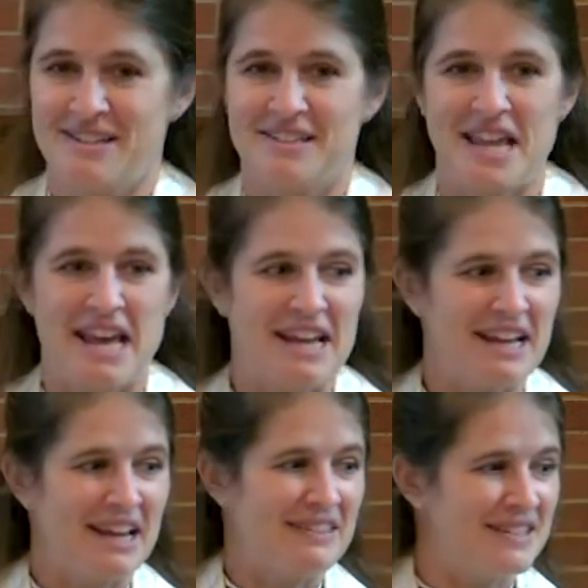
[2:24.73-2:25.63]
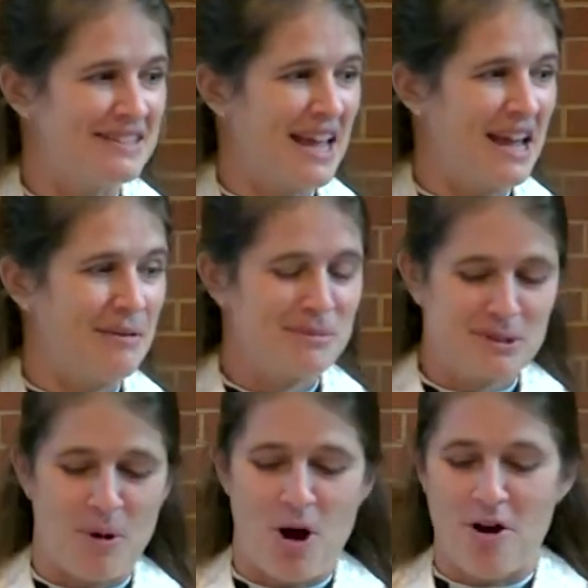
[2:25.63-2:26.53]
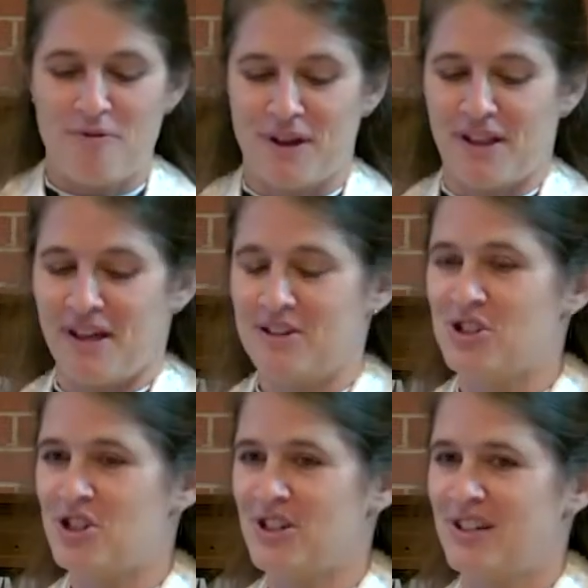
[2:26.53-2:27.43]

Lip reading: staying in the same small village,